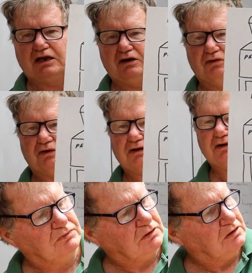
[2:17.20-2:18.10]
going to look.
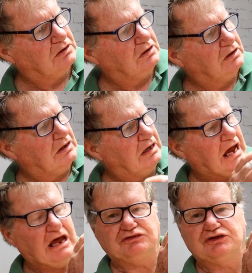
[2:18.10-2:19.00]

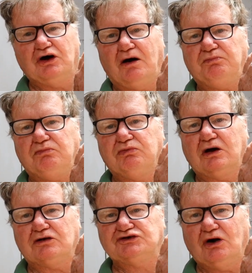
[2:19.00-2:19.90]
At the top
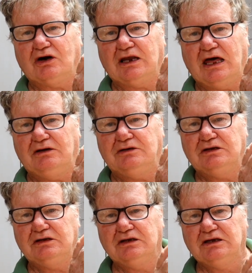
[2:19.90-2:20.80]
we've got a cyclone,
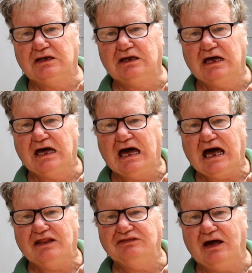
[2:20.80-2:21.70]

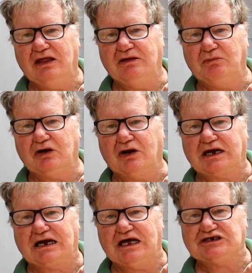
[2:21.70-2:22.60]
and then we've got
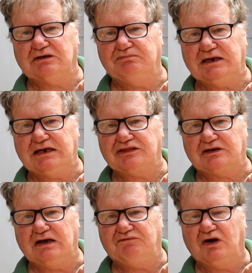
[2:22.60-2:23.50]
a collection bin
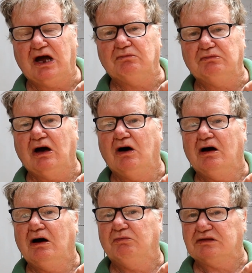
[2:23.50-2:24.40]
underneath
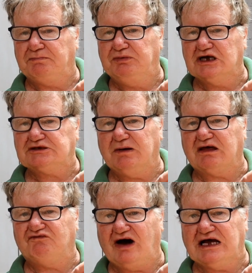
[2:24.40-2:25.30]
with a
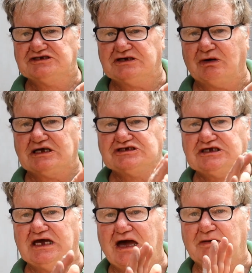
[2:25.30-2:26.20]
perspex face so I can
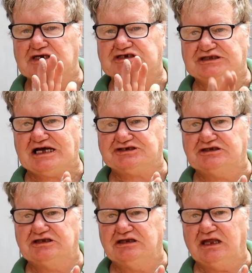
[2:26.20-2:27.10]
see how much
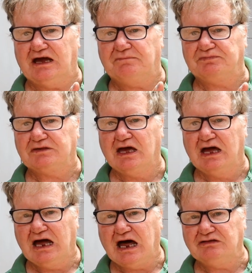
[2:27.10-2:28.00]
dust is in there.
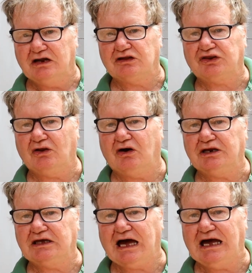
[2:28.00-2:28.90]
And then a
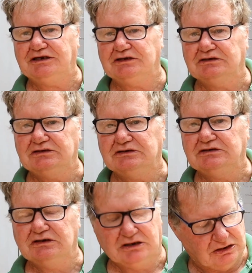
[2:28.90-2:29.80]
sliding gate
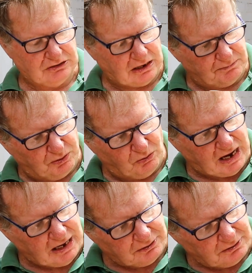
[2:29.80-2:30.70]
that I pull
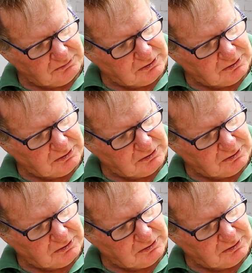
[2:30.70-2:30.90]
out,